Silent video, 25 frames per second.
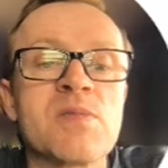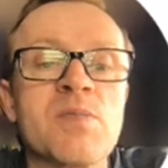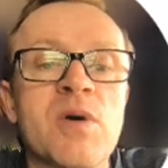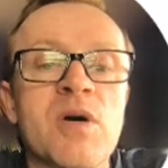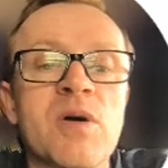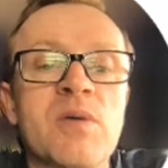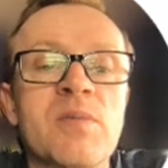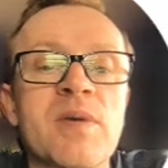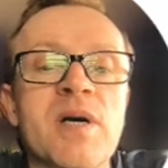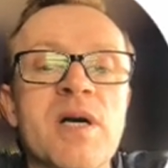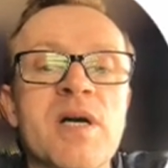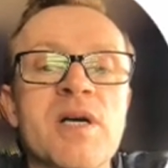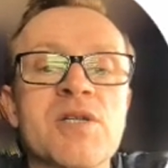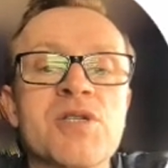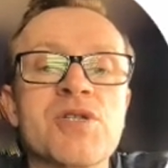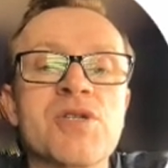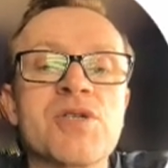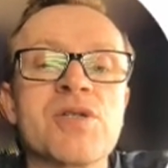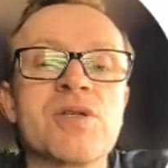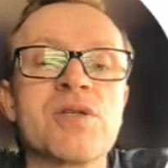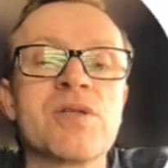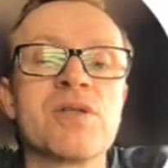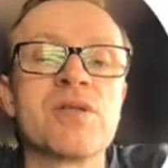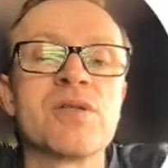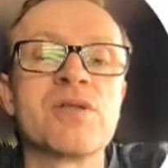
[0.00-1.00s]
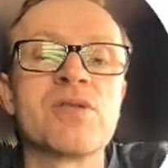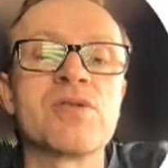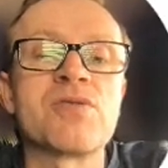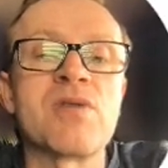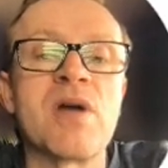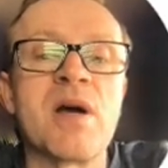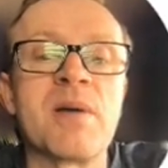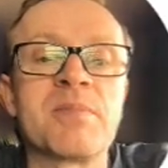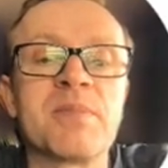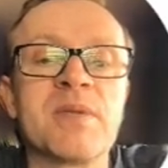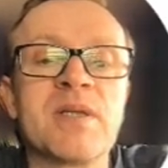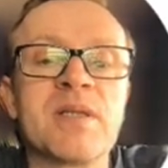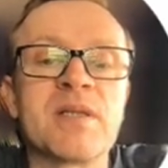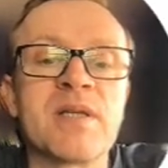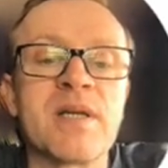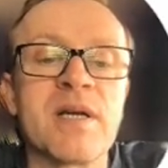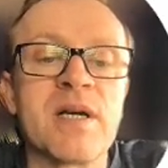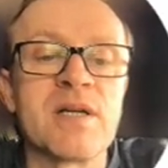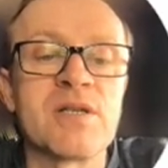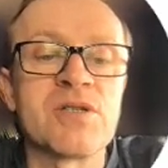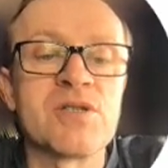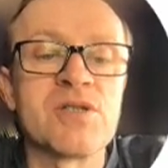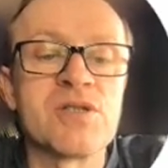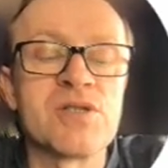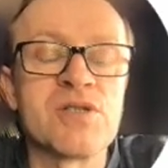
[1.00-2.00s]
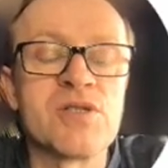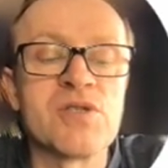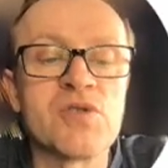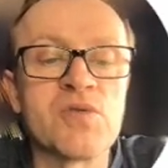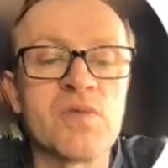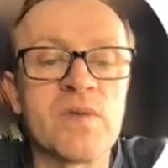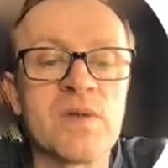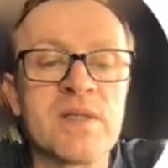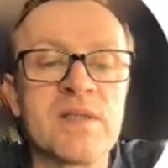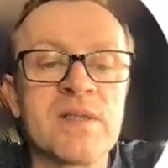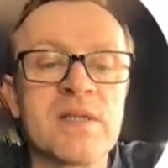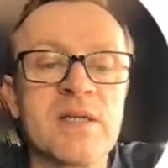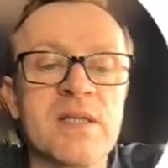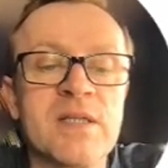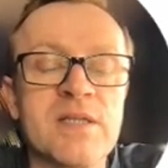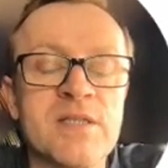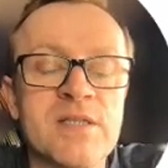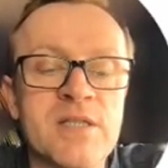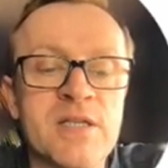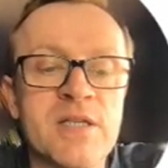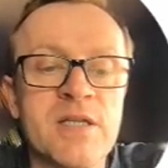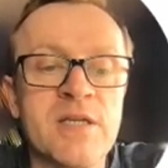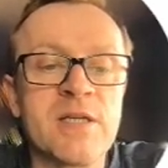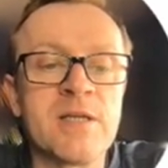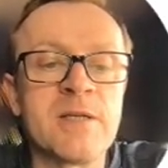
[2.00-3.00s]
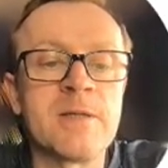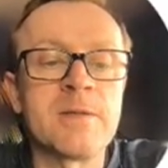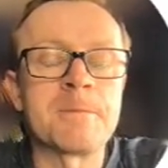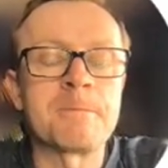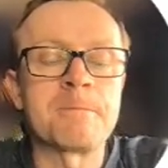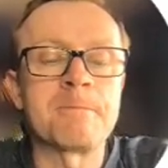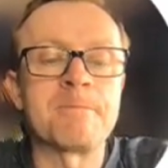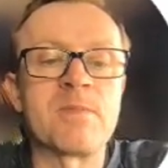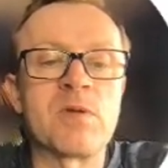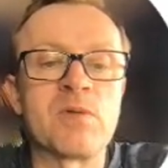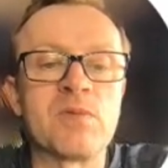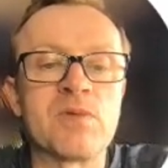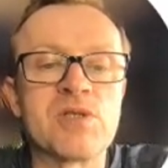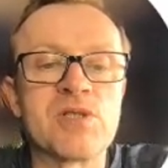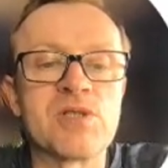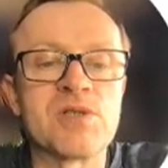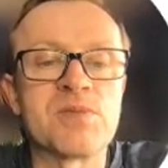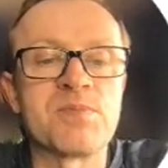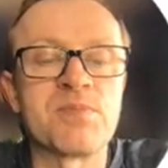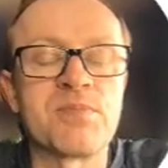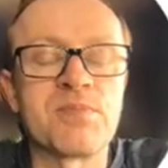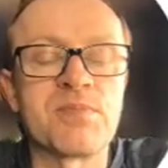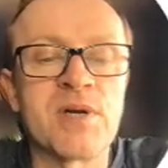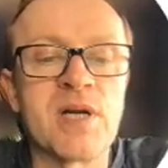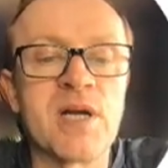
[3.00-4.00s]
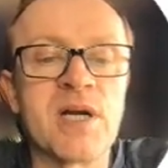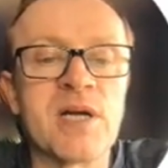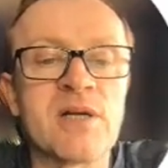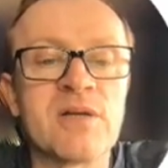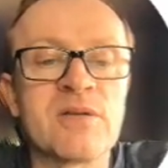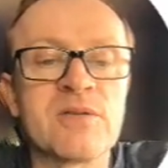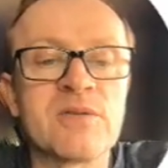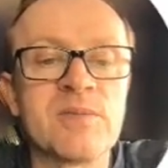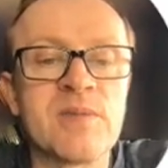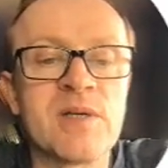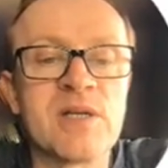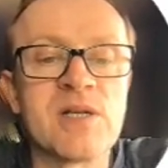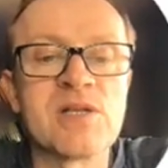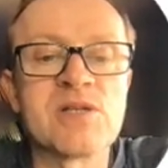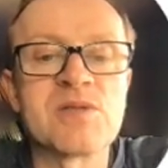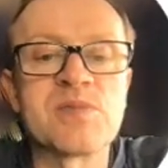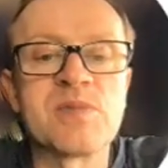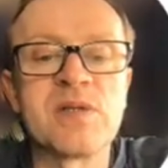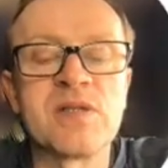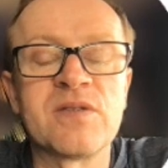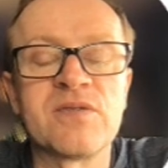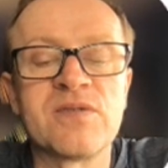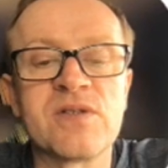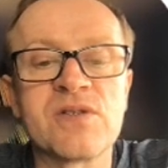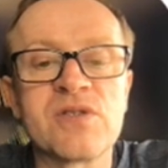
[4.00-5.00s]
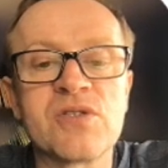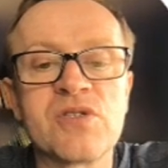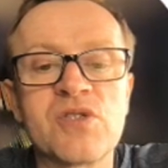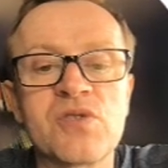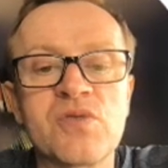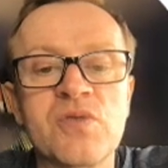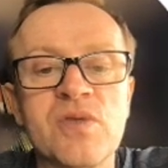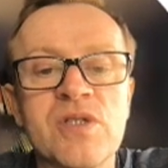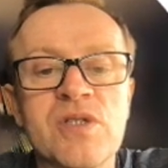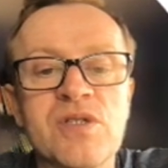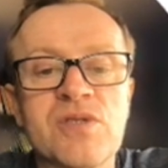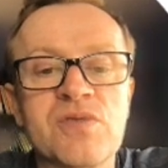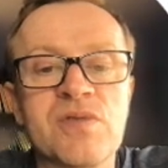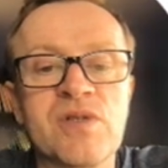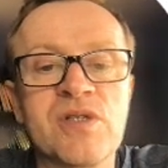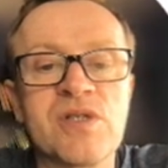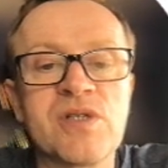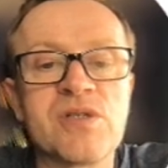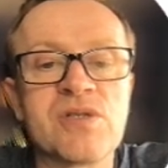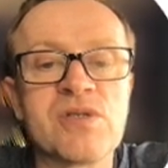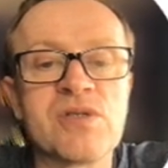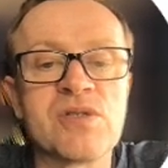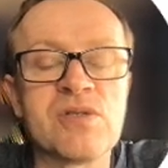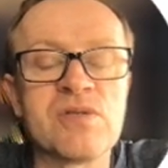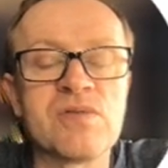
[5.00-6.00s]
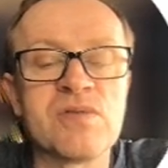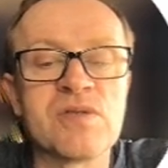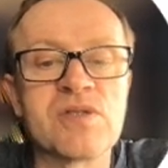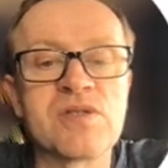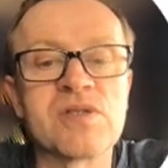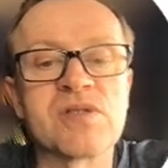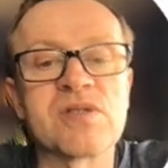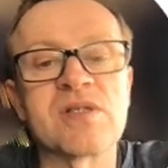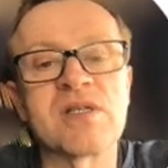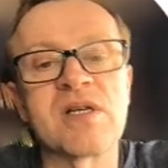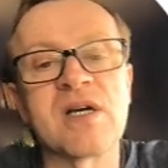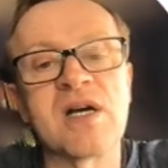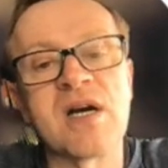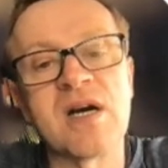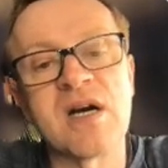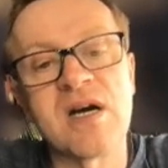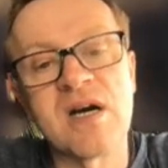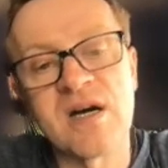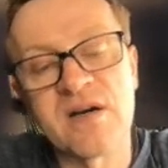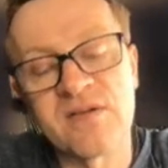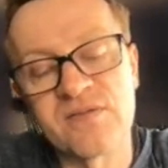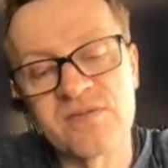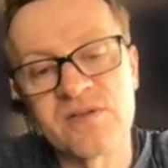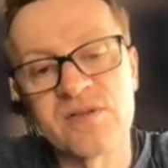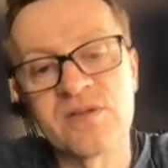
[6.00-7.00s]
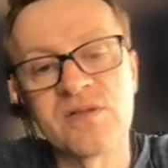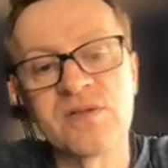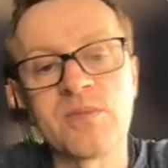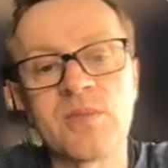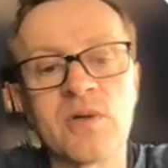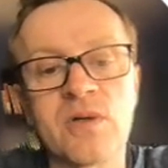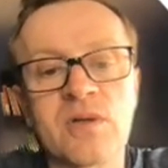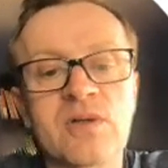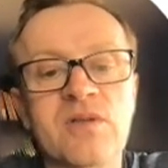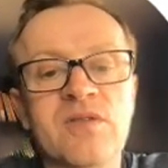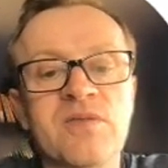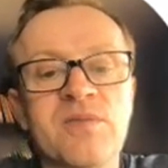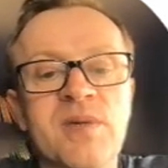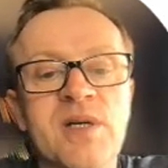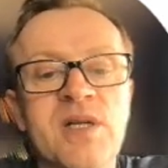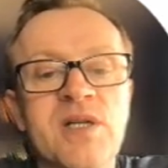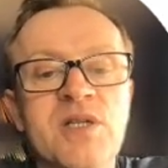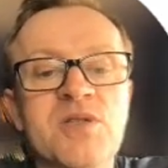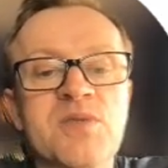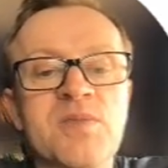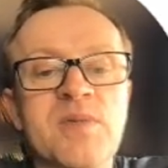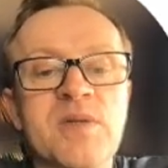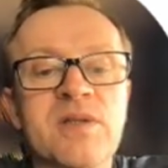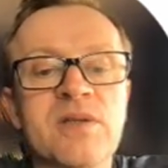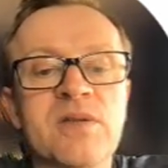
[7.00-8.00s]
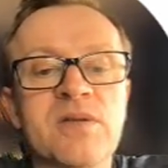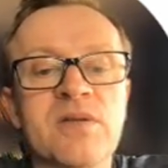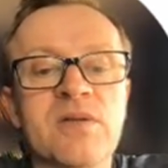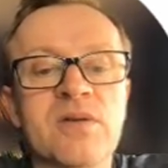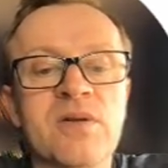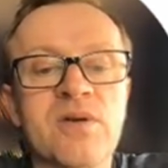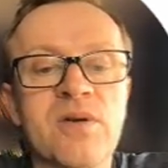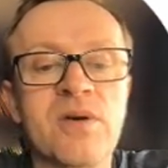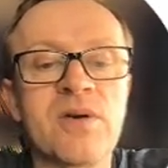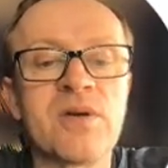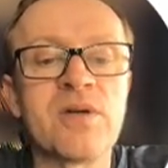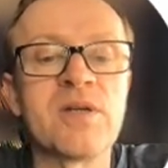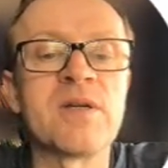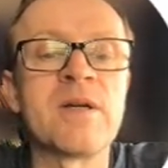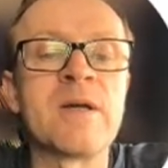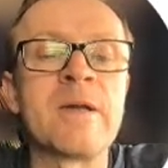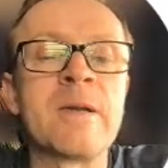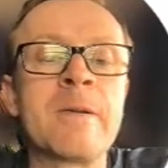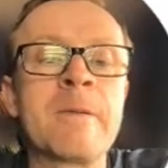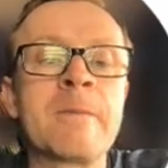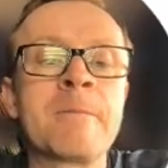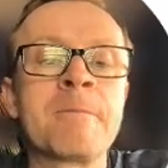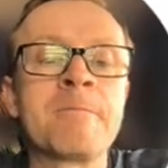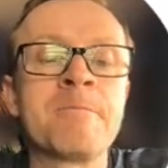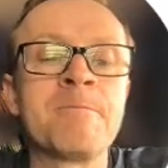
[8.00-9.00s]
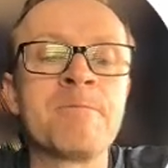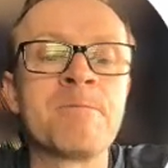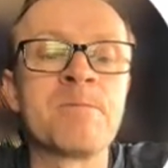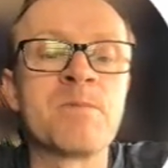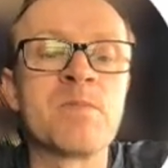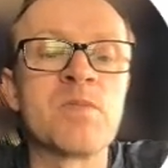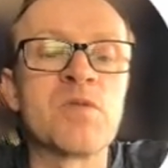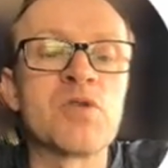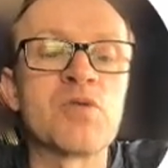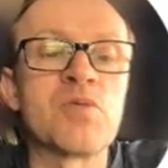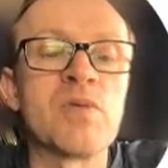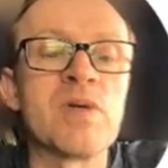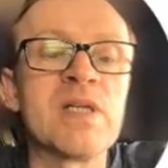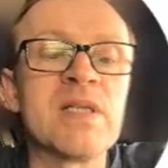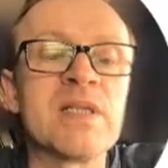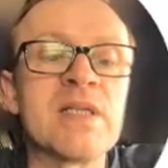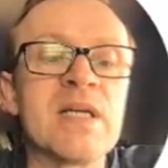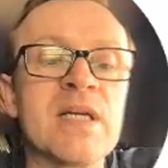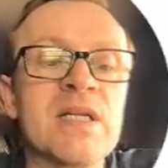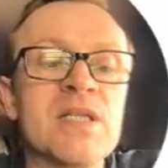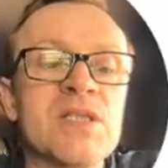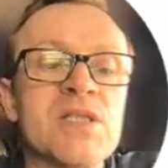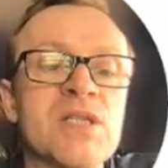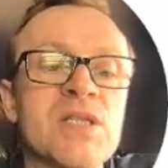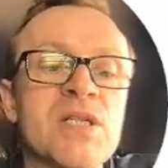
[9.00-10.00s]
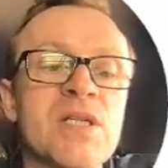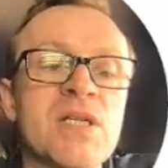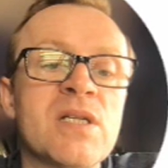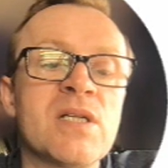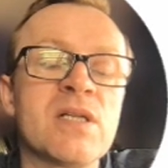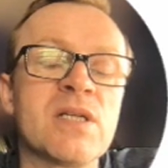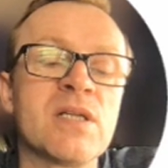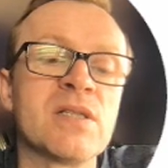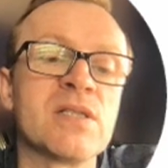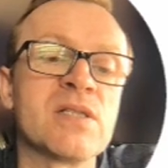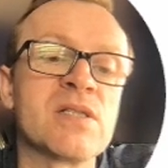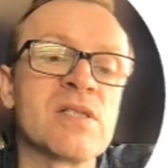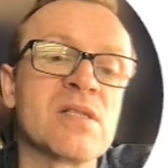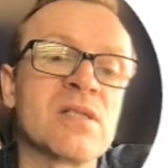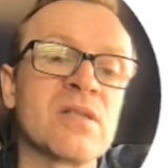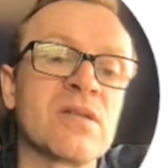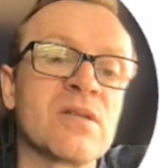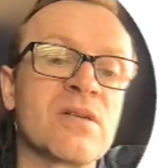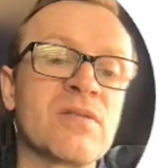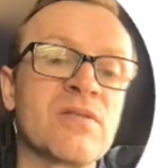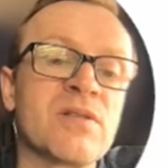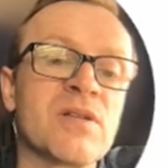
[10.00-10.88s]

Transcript: trap net catches in 2019, which is prior to management, versus 2022, which is after the bulk of management occurred. 2019, and this is logarithmic scale,